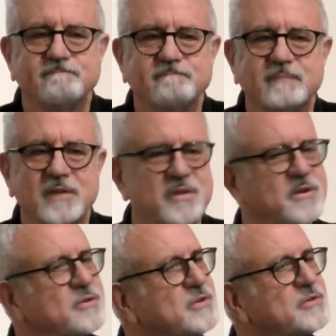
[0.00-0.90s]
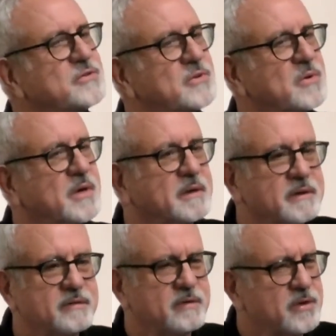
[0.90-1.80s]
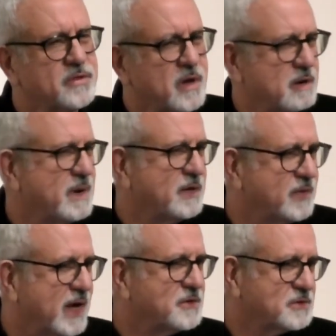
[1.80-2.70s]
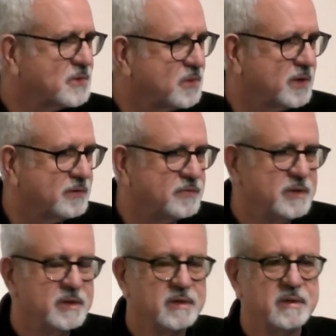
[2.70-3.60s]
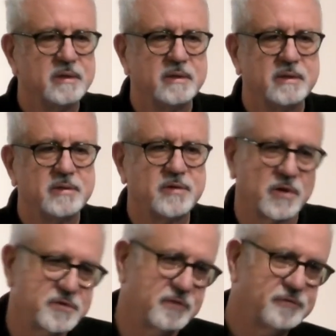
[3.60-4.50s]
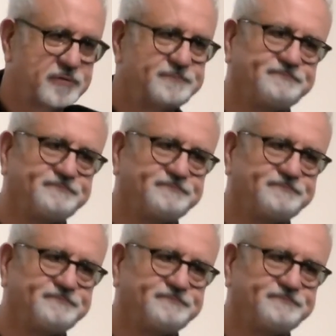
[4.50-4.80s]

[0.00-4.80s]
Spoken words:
That's an interesting story. Have you ever thought about that story of Joseph?